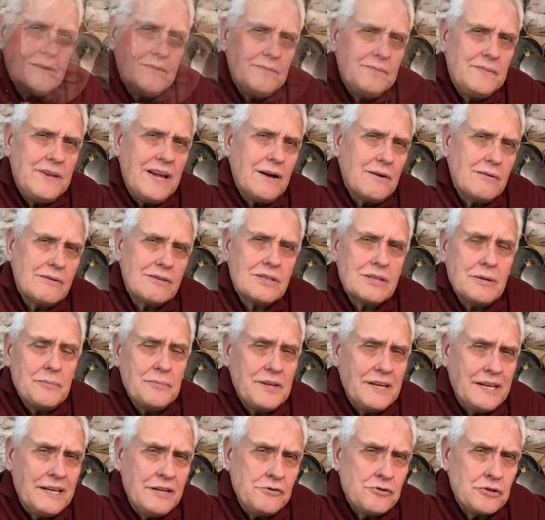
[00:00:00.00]
Now,
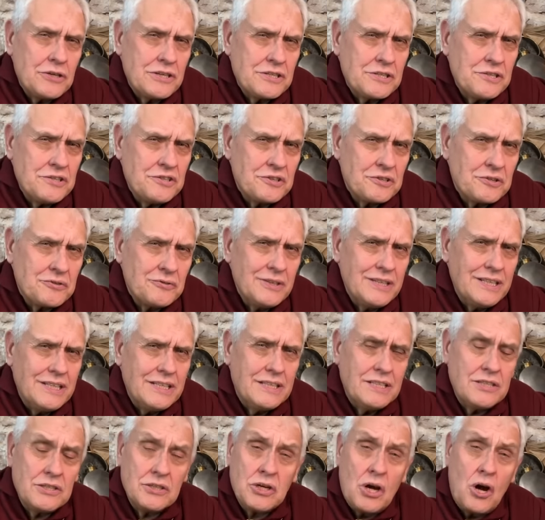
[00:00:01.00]
something interesting to
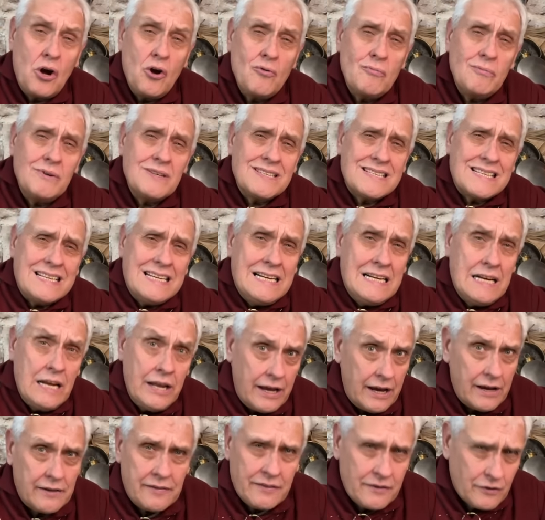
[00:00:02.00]
read is Homer's
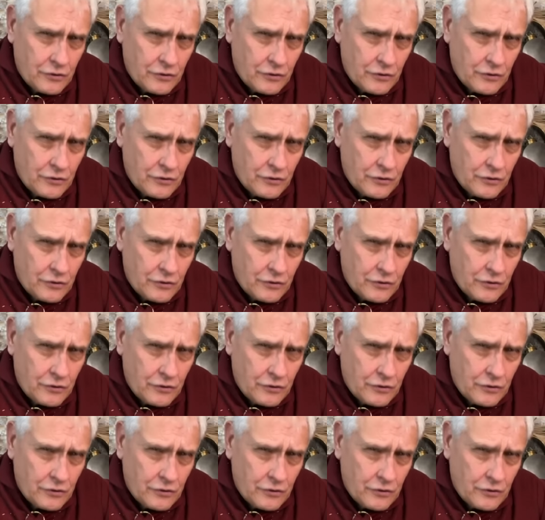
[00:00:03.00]
Iliad,